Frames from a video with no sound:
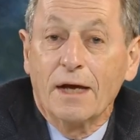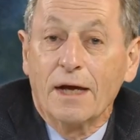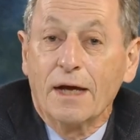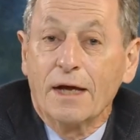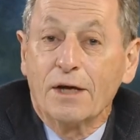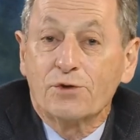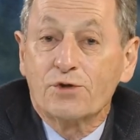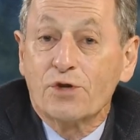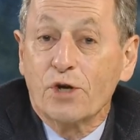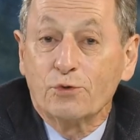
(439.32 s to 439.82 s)

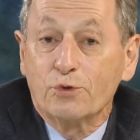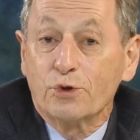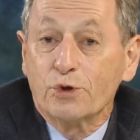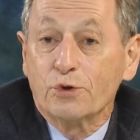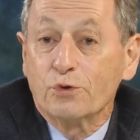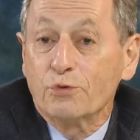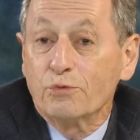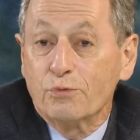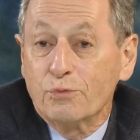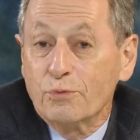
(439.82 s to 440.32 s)

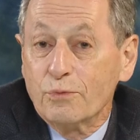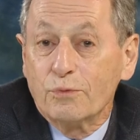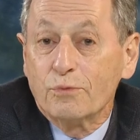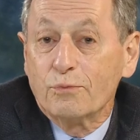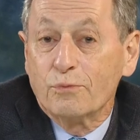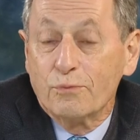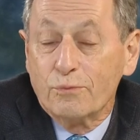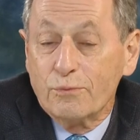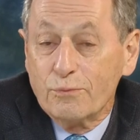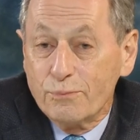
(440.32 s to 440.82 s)
social
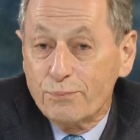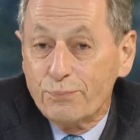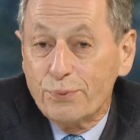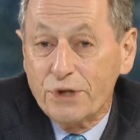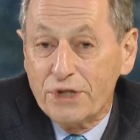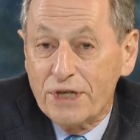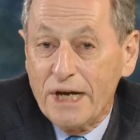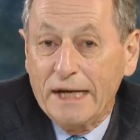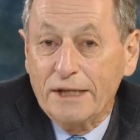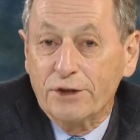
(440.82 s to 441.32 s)

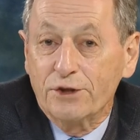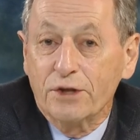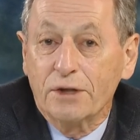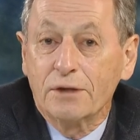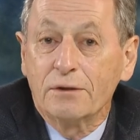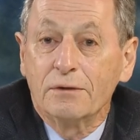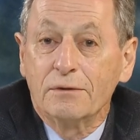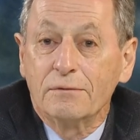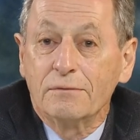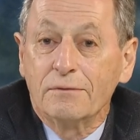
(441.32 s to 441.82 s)
protection,